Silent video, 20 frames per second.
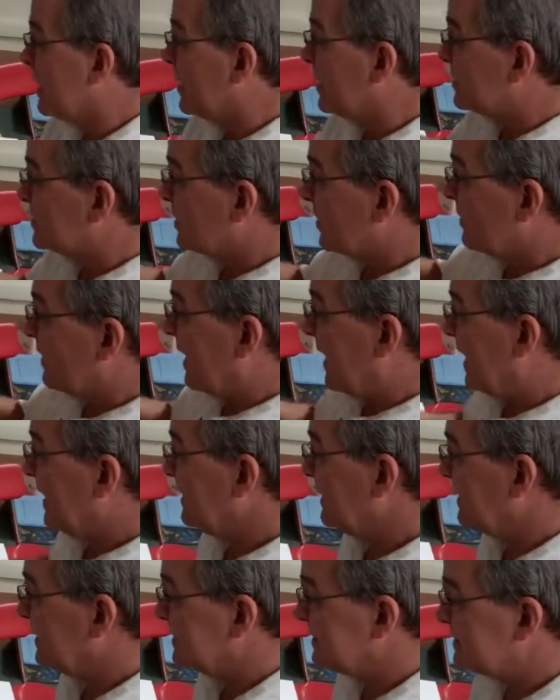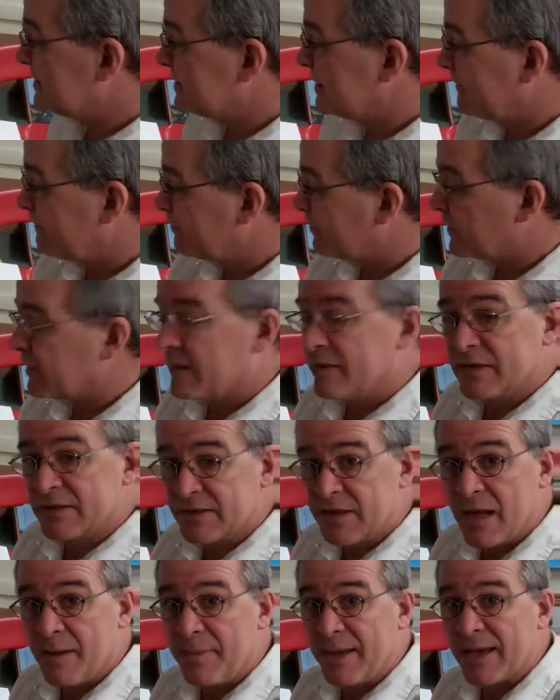So that is the
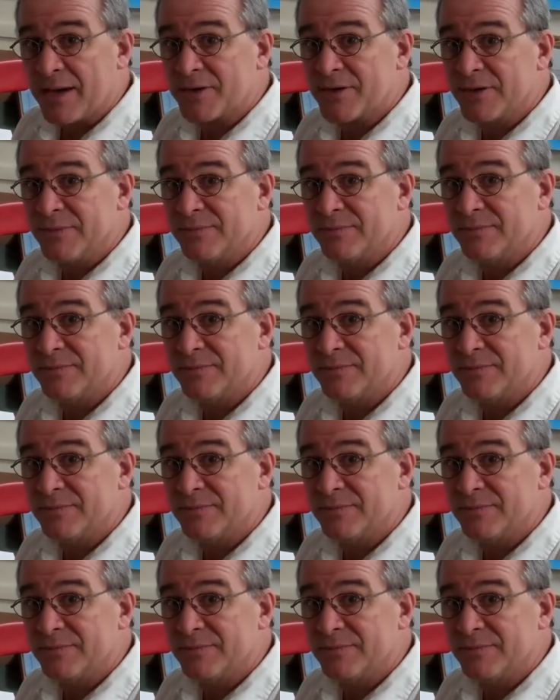stop action.